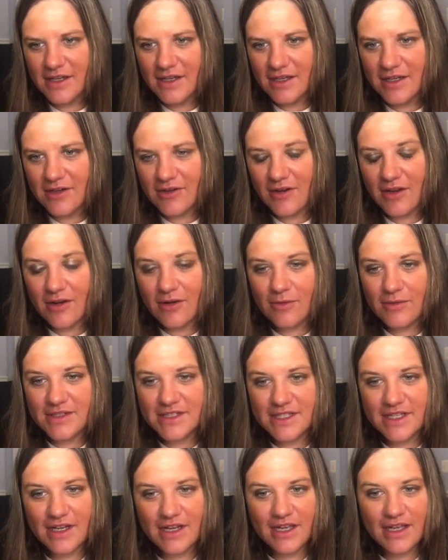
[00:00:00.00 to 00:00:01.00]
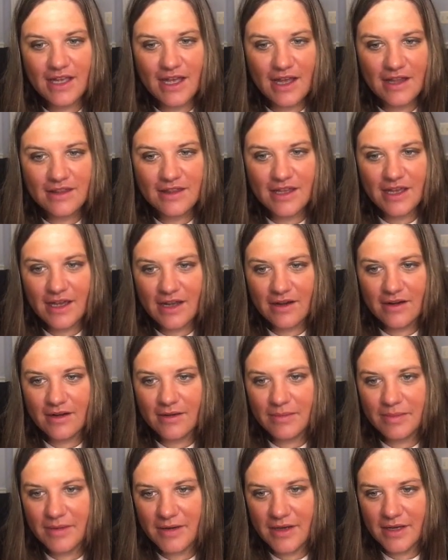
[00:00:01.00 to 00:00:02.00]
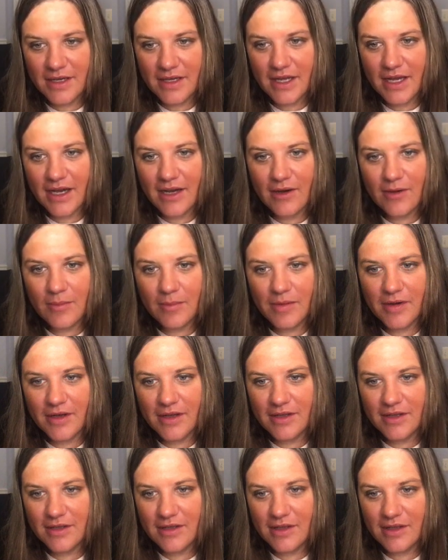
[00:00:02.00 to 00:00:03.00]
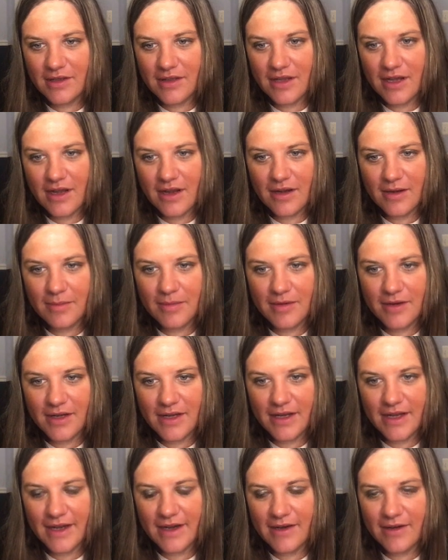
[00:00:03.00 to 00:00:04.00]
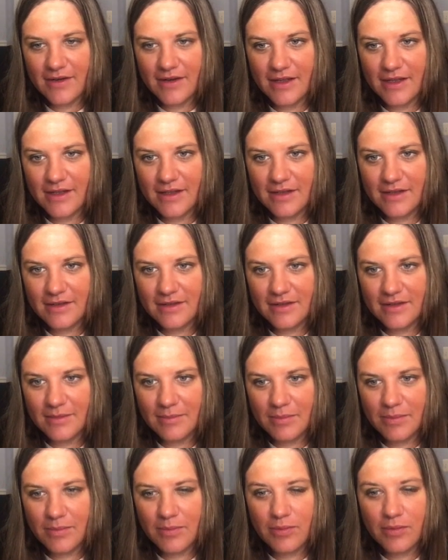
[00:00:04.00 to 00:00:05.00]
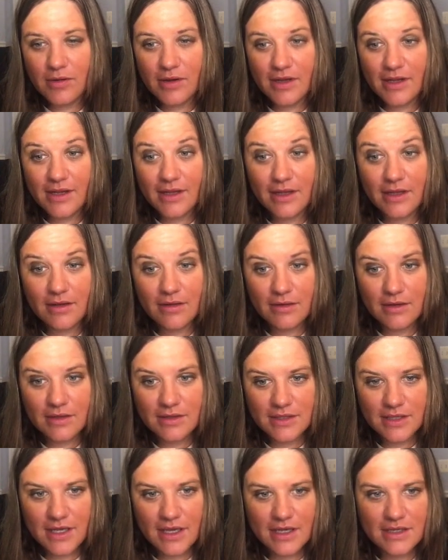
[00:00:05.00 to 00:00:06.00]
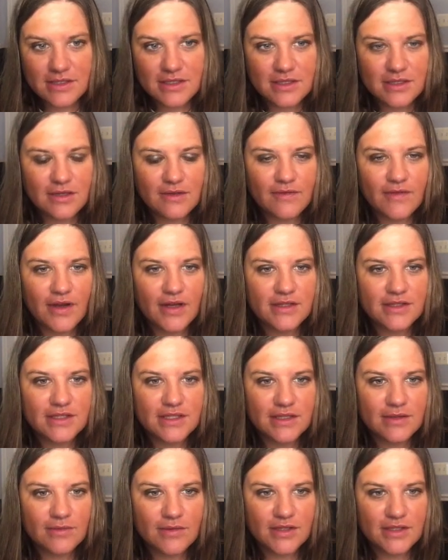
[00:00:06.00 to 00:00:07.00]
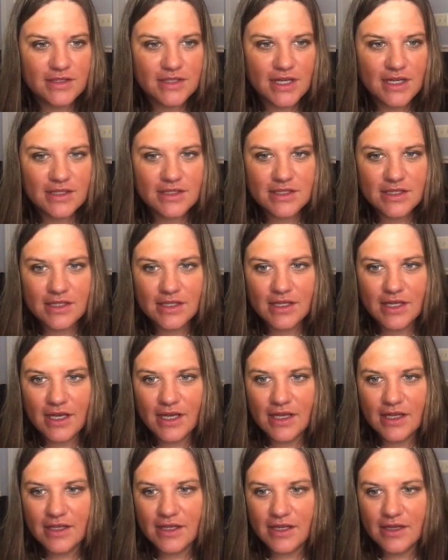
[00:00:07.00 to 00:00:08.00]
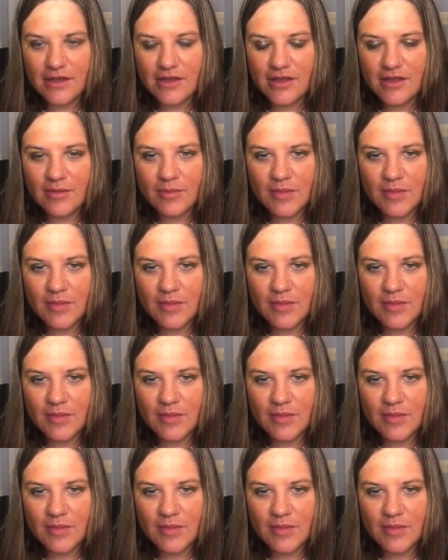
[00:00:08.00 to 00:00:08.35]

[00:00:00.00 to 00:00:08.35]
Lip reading: you're not always going to get the error printed out, but you get the error printed out. It's a pretty good indication you've got SQL injection, and now you can